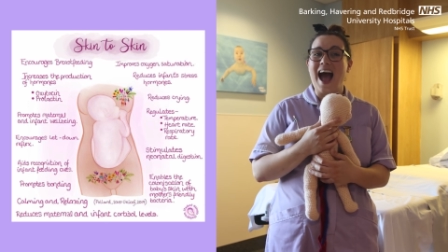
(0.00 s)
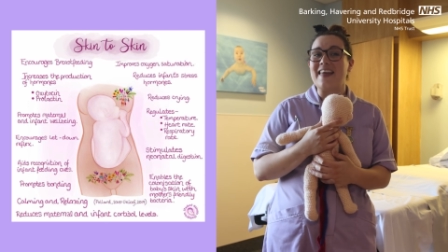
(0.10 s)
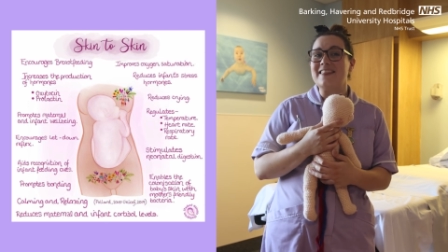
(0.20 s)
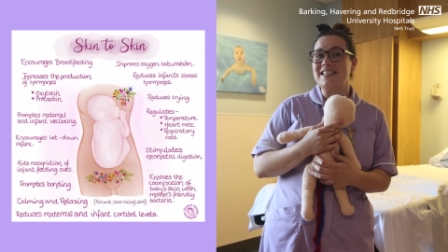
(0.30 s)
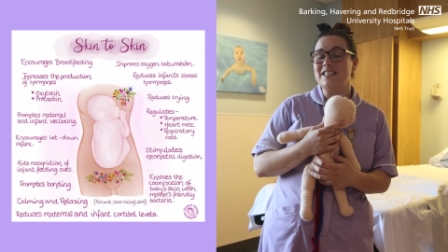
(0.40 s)

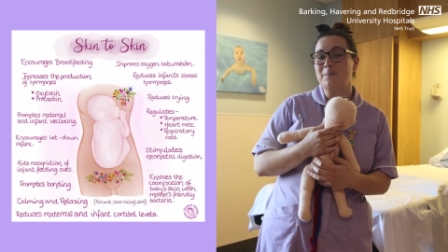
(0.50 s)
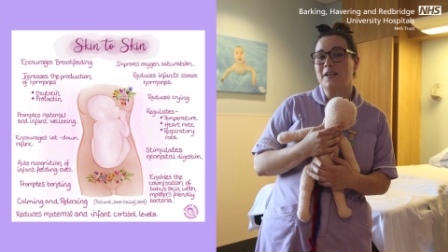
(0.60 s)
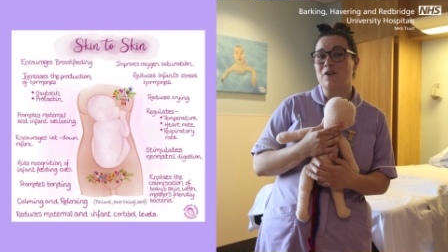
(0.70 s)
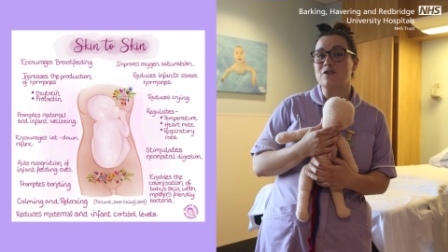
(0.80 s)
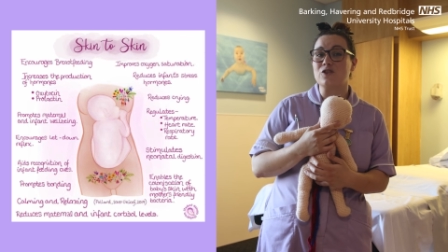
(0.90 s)
And this is
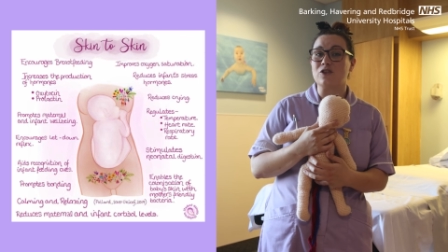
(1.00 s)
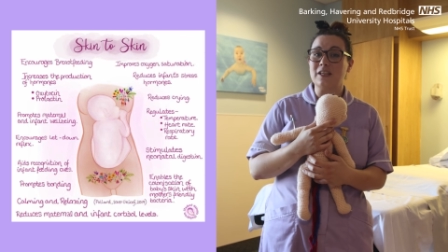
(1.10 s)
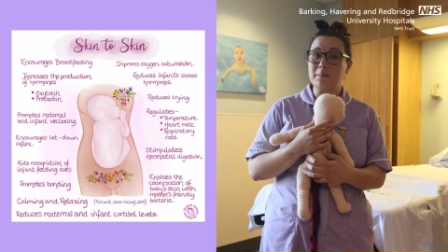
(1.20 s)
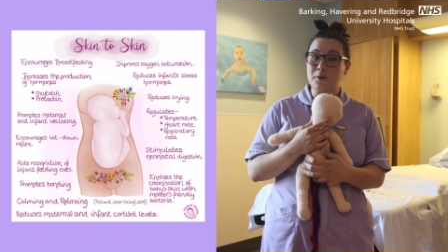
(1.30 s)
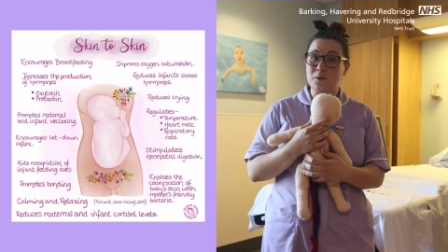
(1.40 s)
because your
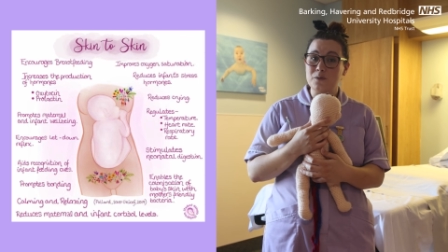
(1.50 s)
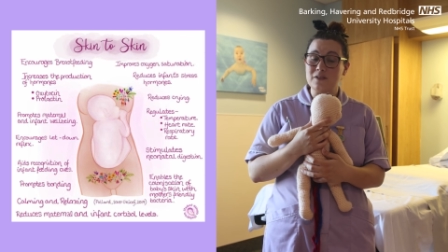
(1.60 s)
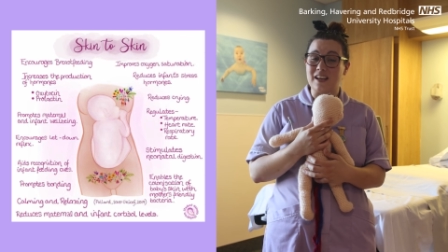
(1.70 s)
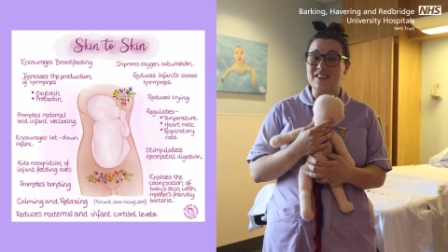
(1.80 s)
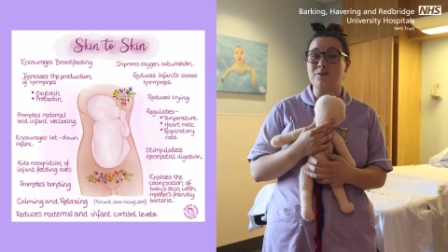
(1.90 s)

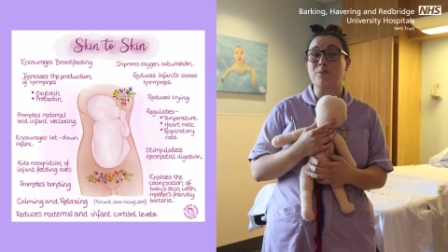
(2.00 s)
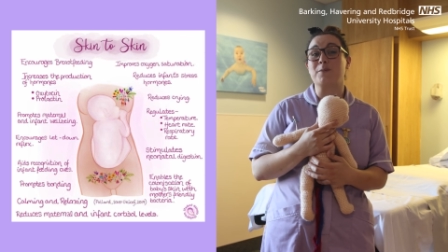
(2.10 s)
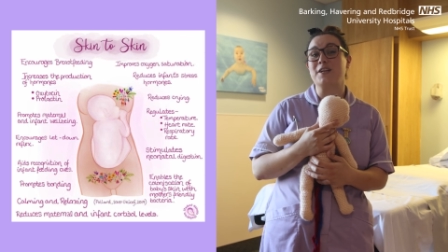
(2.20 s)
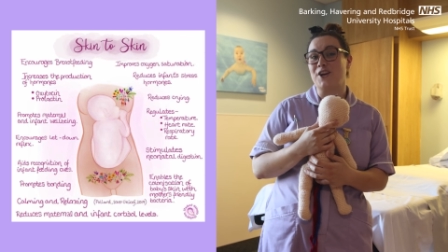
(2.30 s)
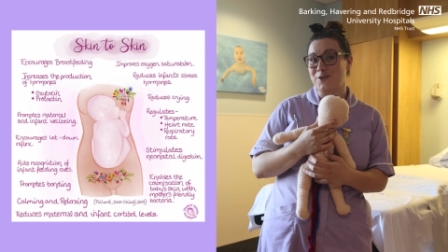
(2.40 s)
nipples, as you've
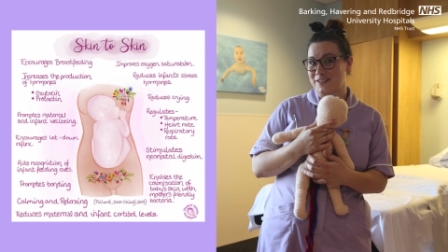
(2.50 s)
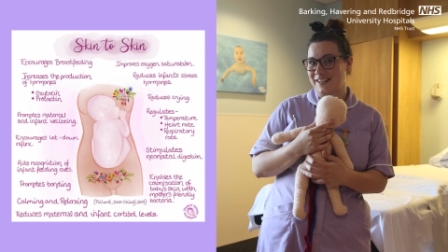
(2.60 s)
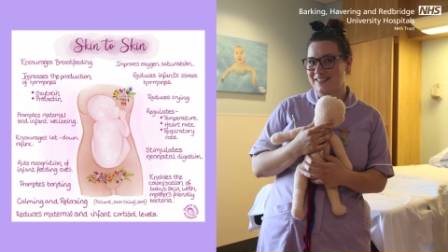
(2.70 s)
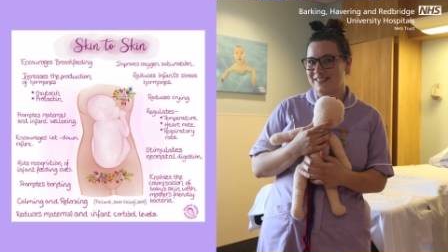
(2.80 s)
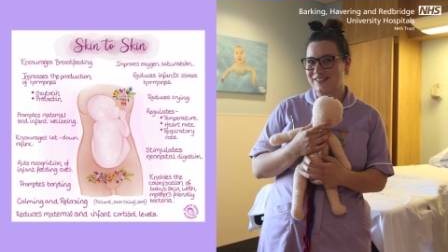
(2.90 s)
probably
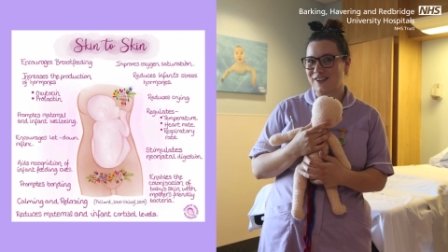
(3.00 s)
noticed,